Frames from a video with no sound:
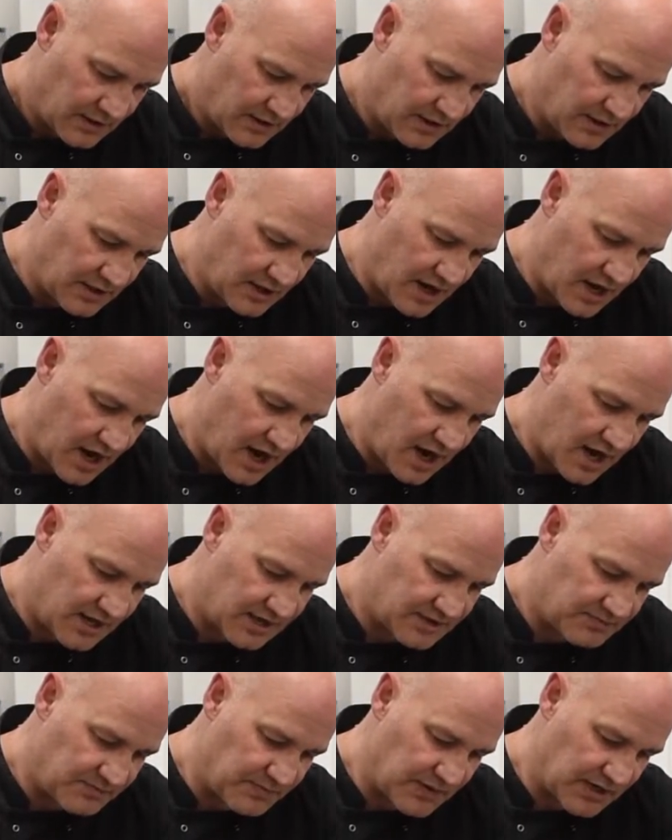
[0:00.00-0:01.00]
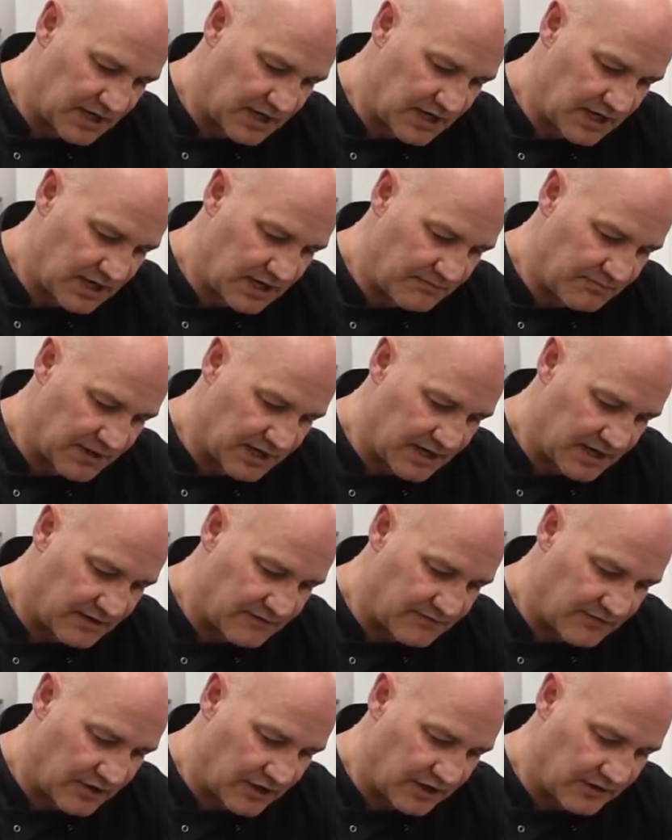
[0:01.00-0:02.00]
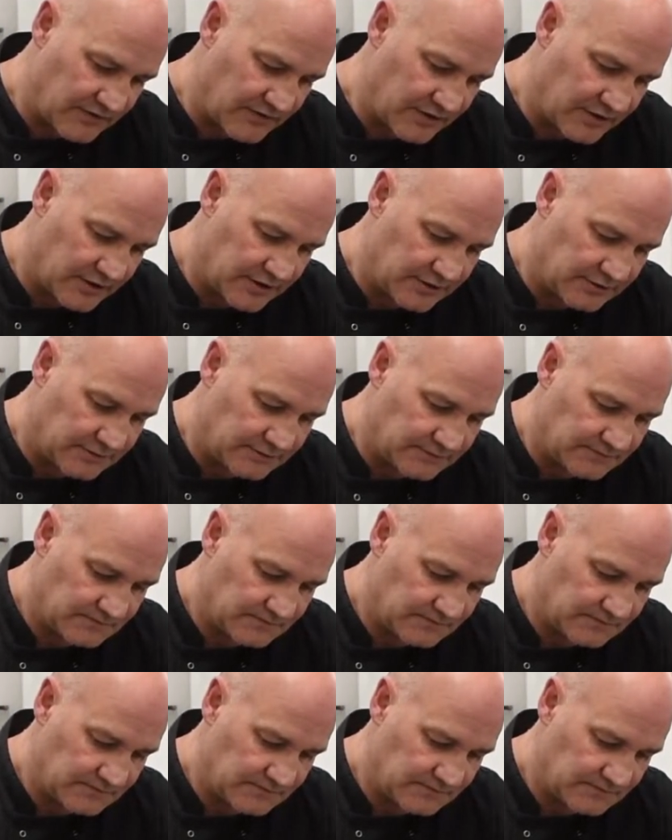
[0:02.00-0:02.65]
Nice big bit of olive oil.